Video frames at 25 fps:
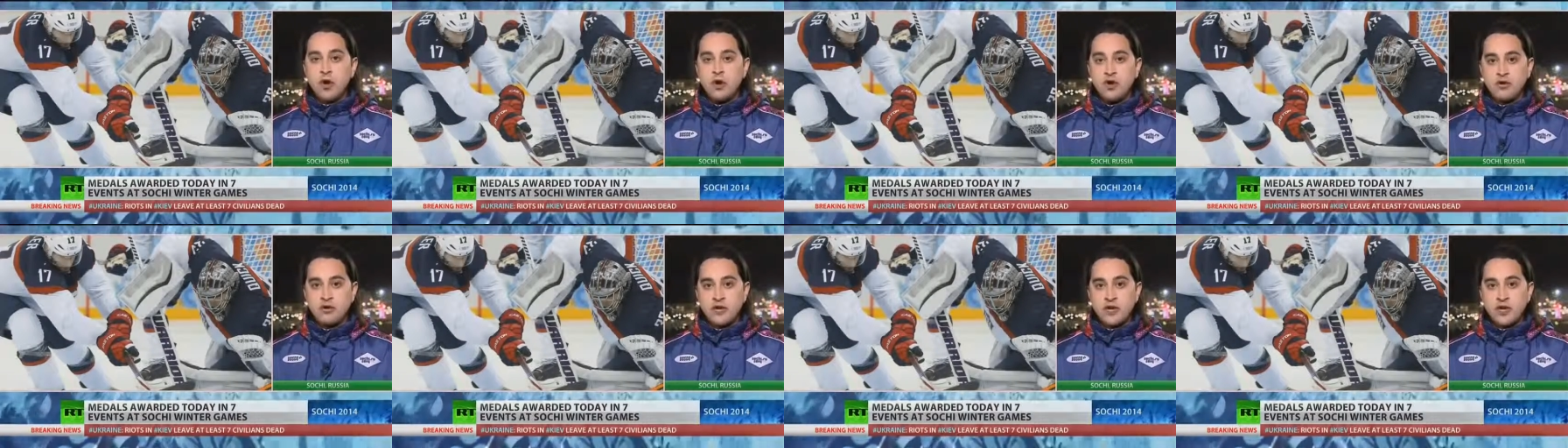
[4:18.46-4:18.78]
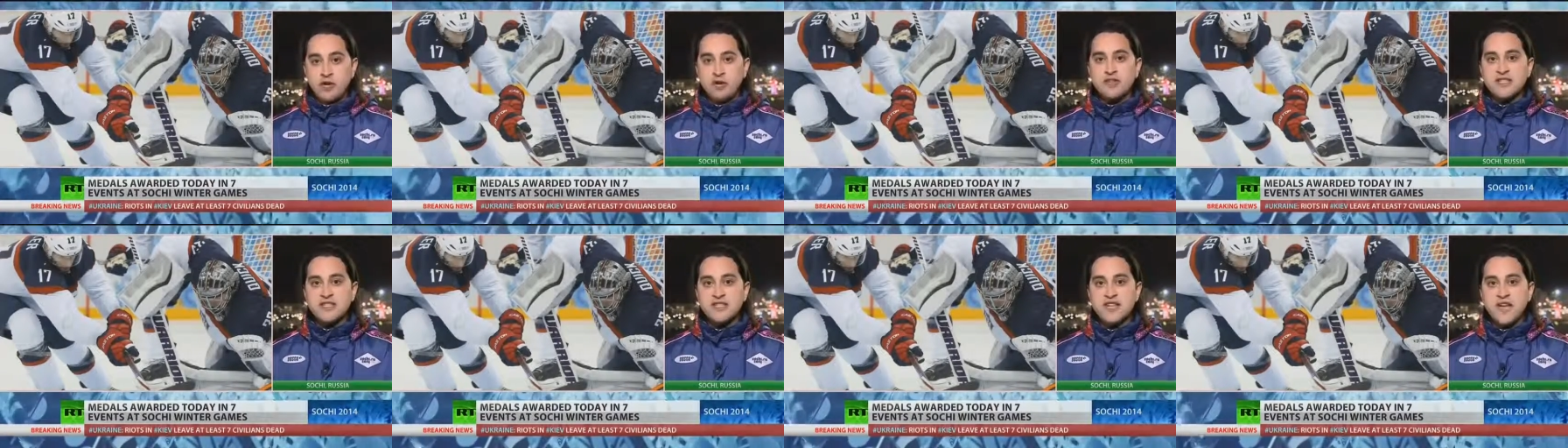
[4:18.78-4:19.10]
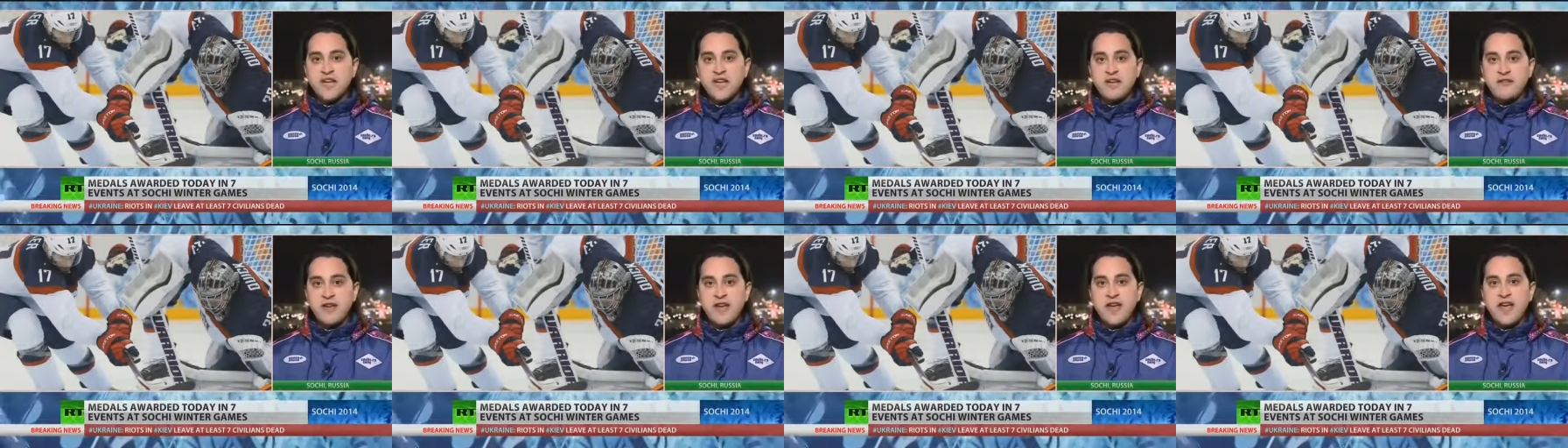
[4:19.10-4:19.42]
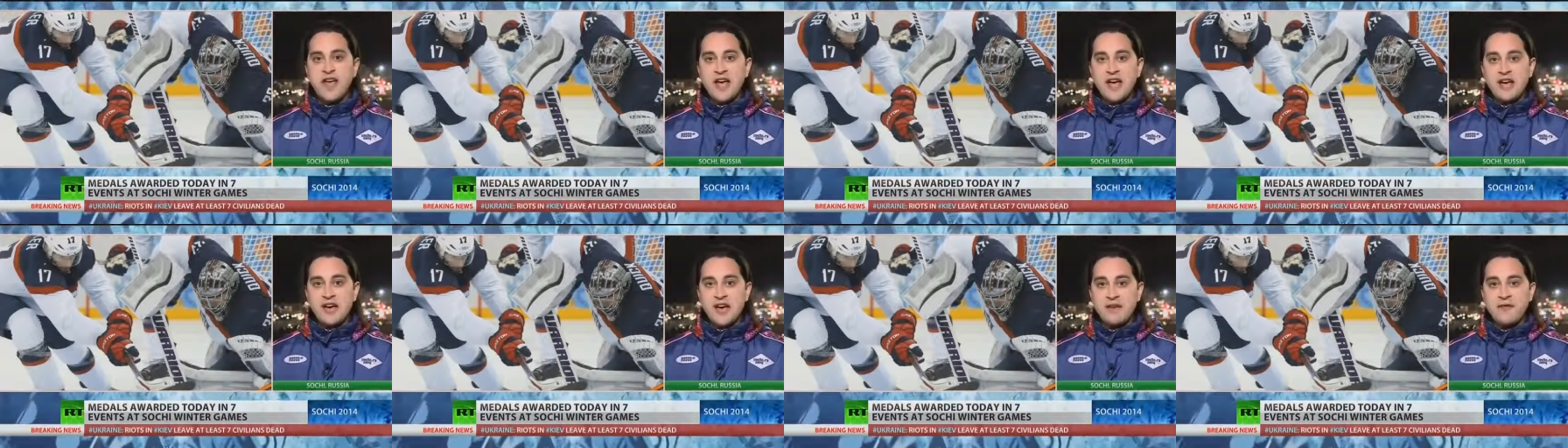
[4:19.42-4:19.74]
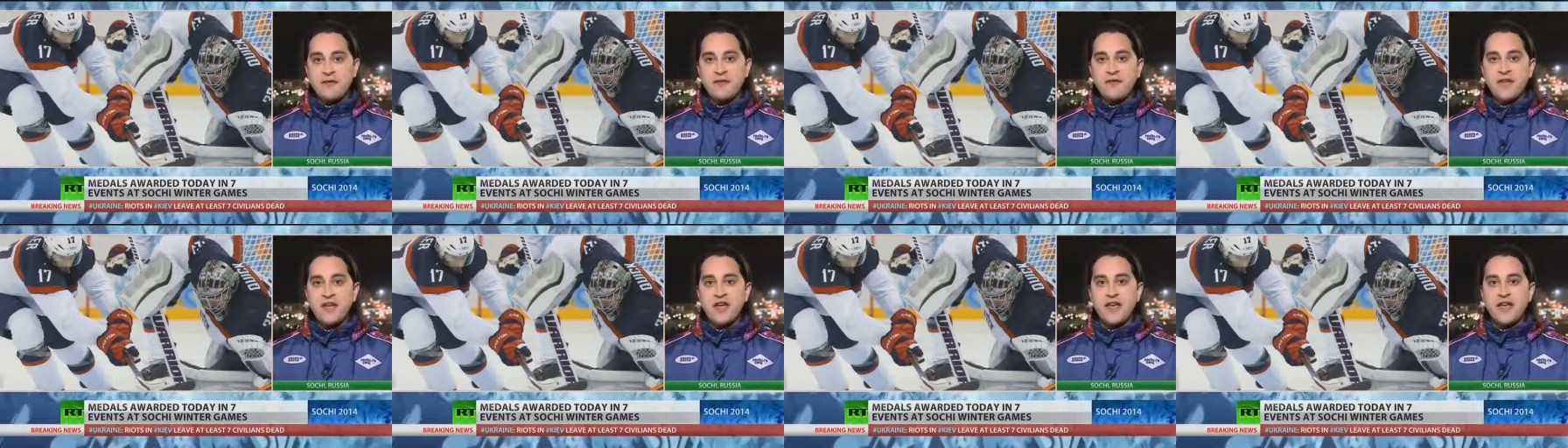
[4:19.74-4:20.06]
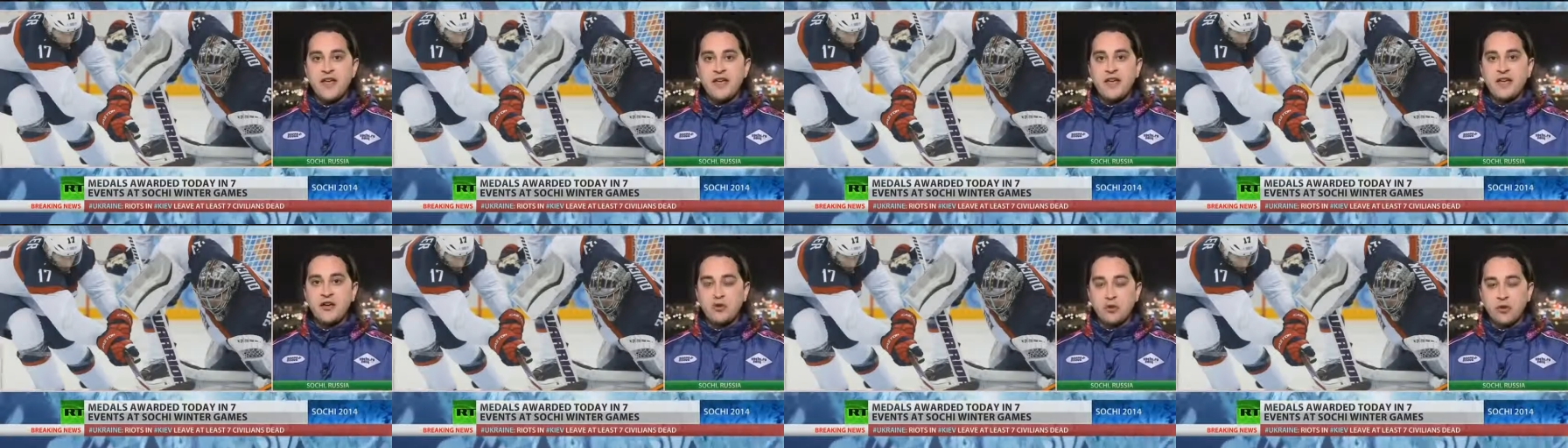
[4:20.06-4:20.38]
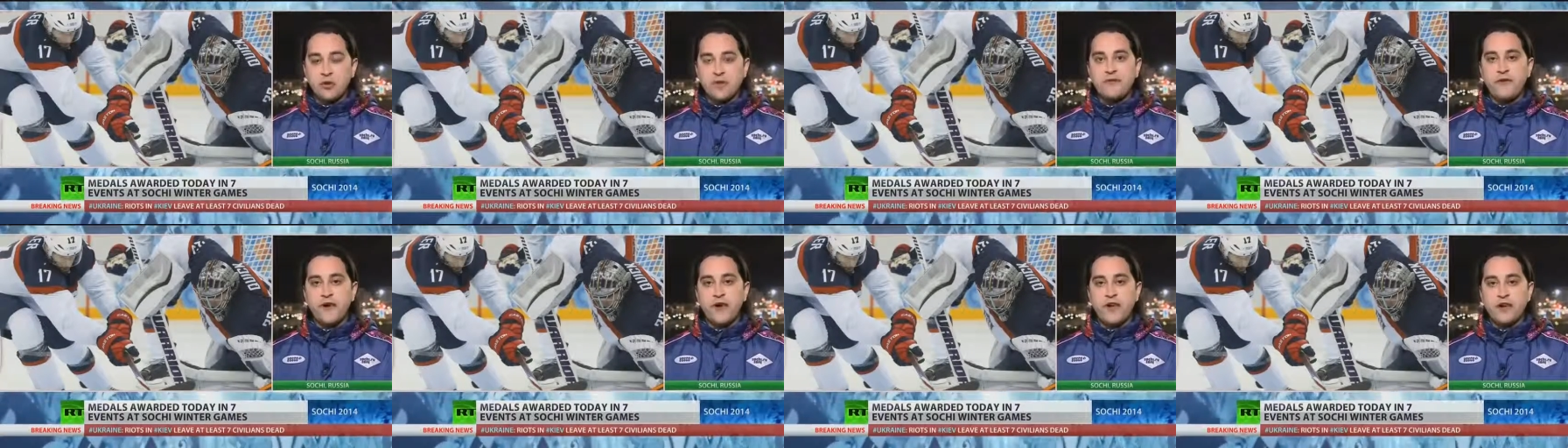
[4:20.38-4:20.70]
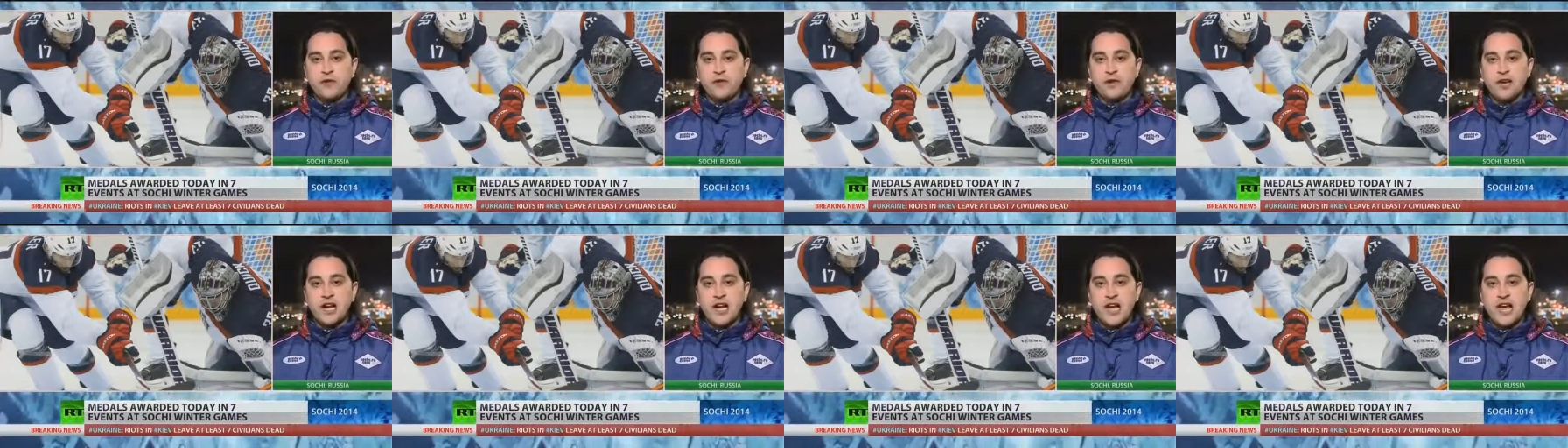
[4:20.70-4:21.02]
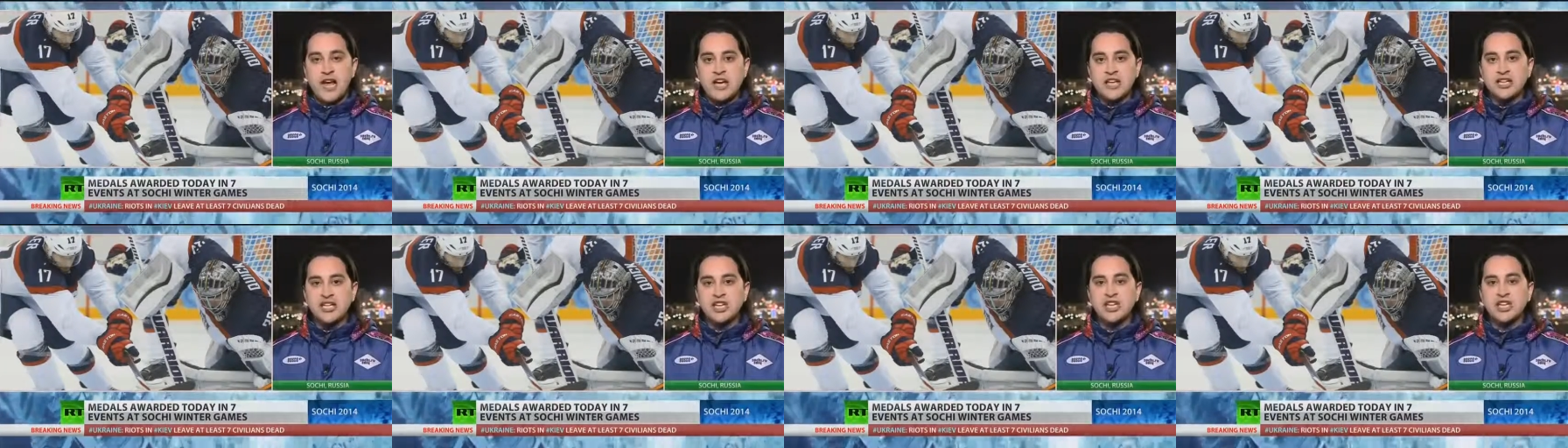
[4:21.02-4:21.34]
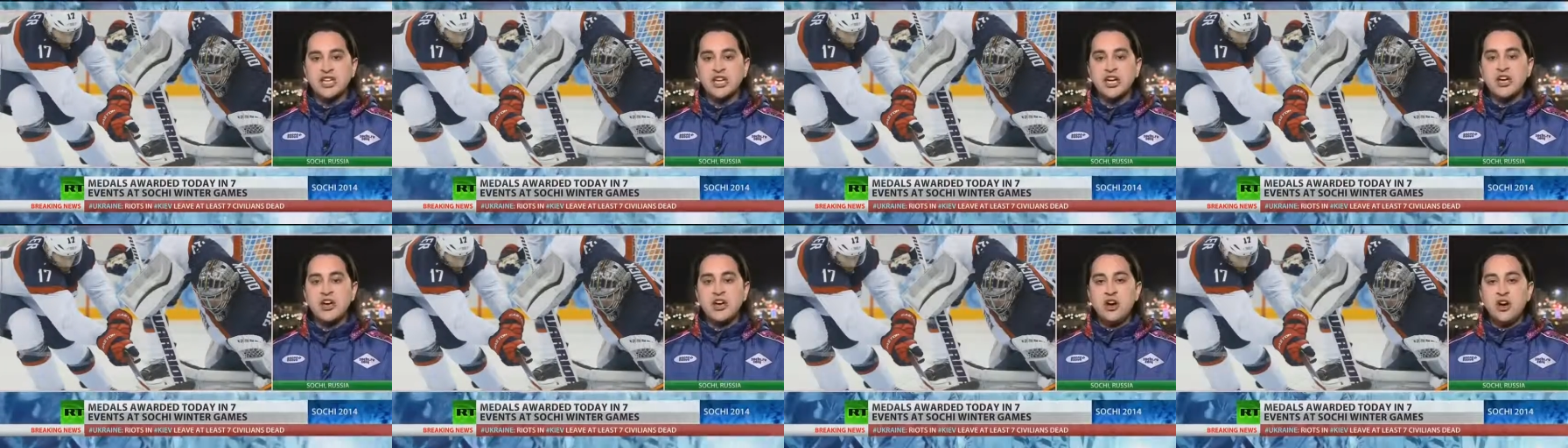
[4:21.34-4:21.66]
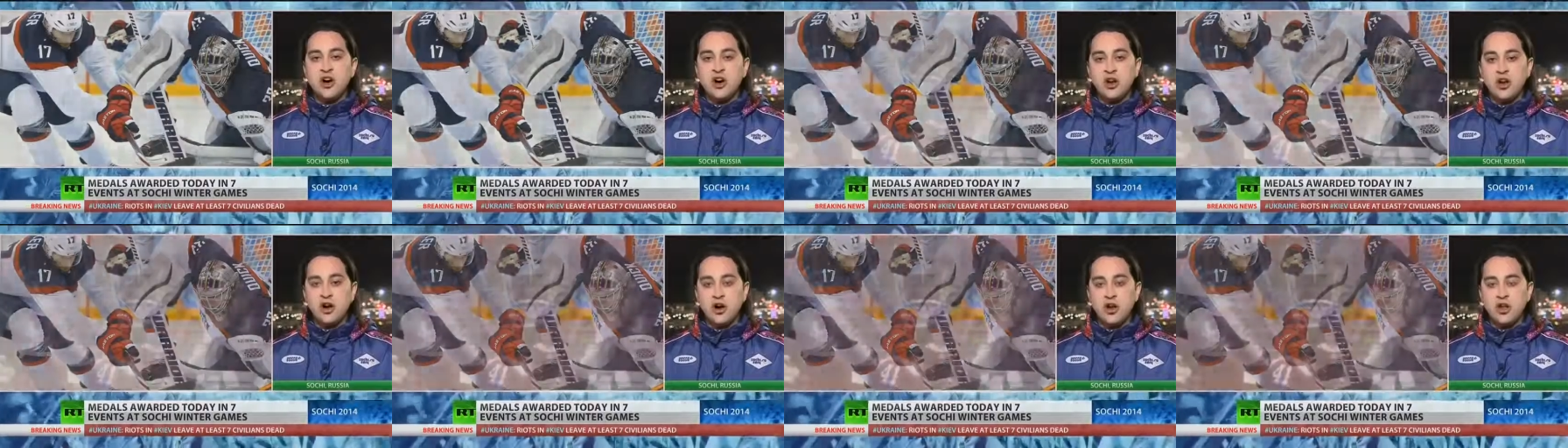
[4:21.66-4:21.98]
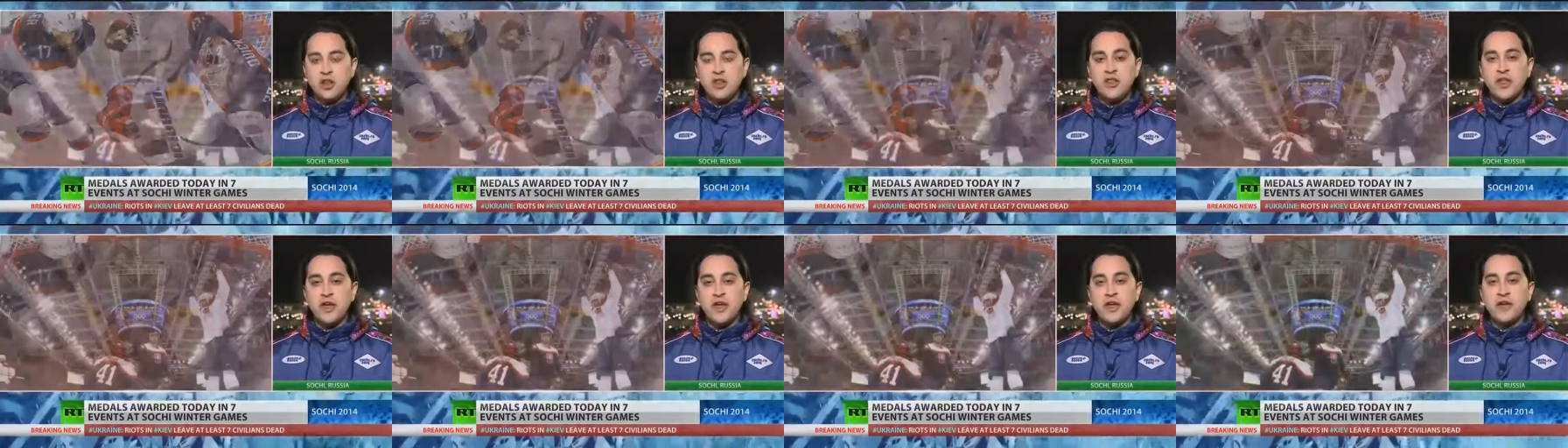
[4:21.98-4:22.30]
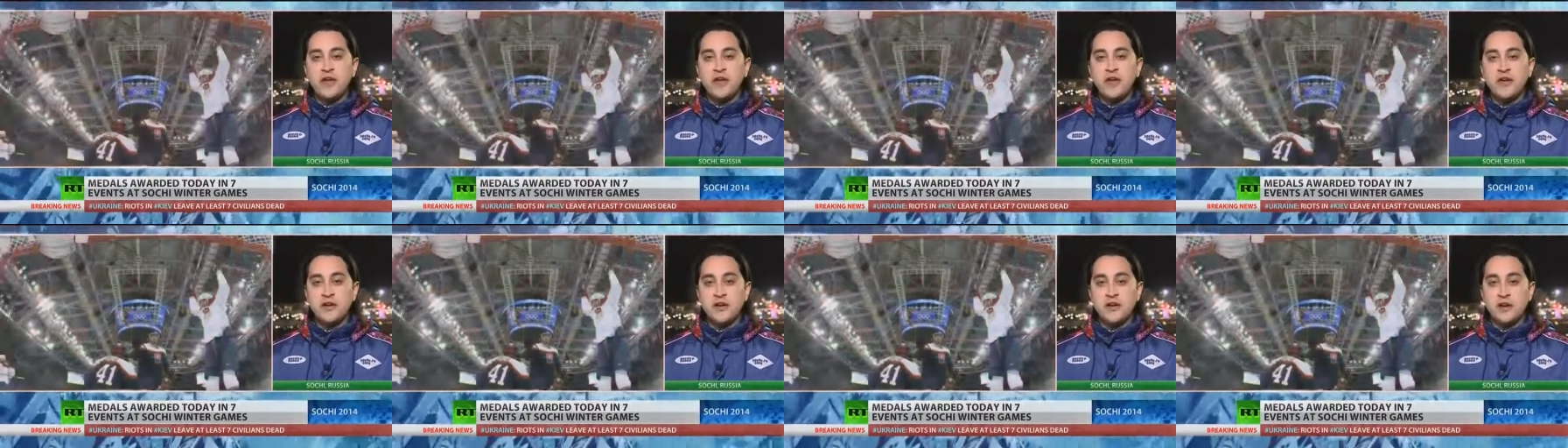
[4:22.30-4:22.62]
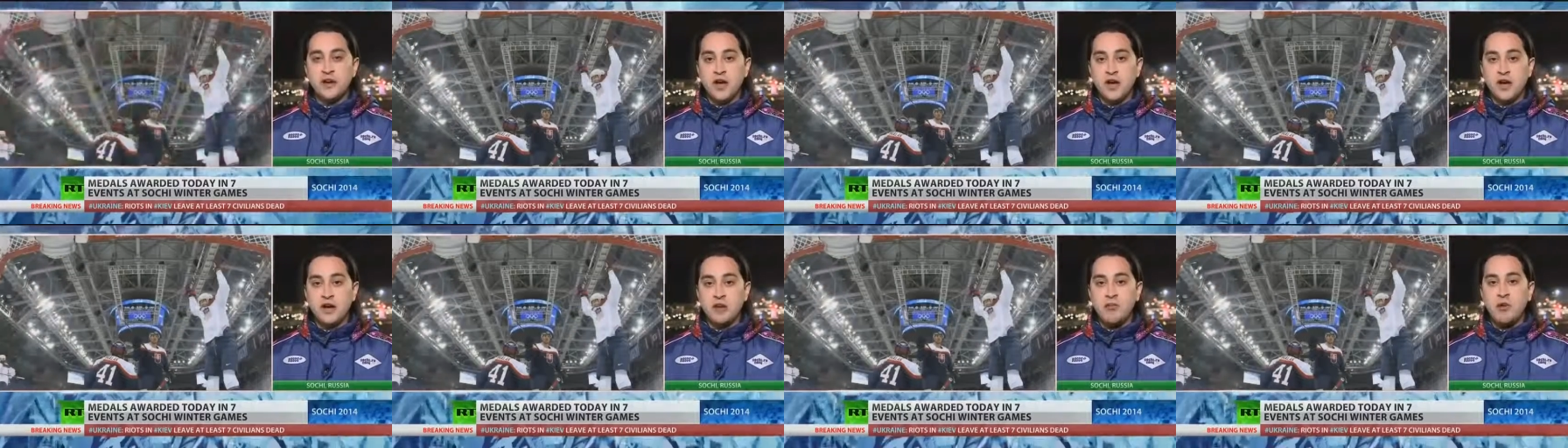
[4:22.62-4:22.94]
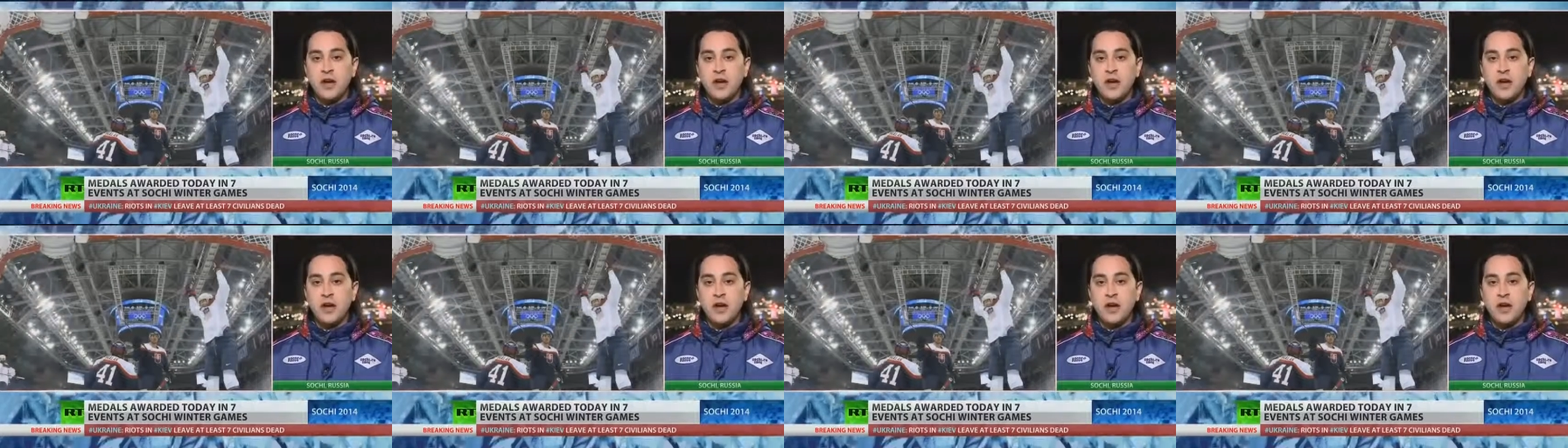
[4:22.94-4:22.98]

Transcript: Well, USA, they have a quarterfinal clash on uh,